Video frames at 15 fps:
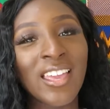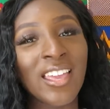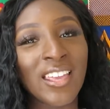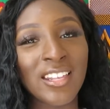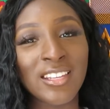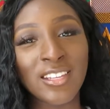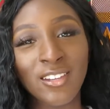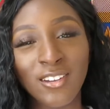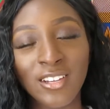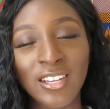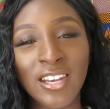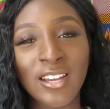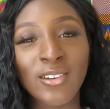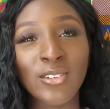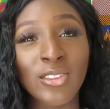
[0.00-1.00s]
and
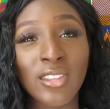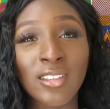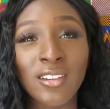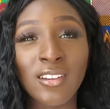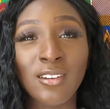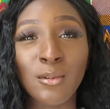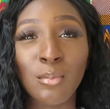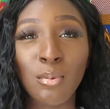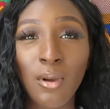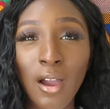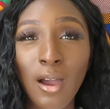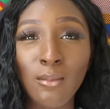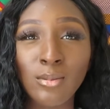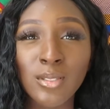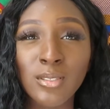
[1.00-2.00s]
hearing out their
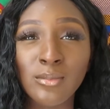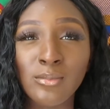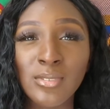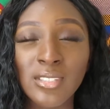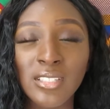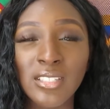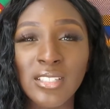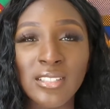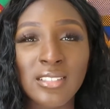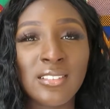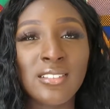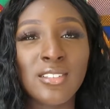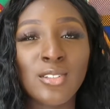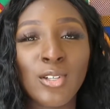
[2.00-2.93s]
problems and you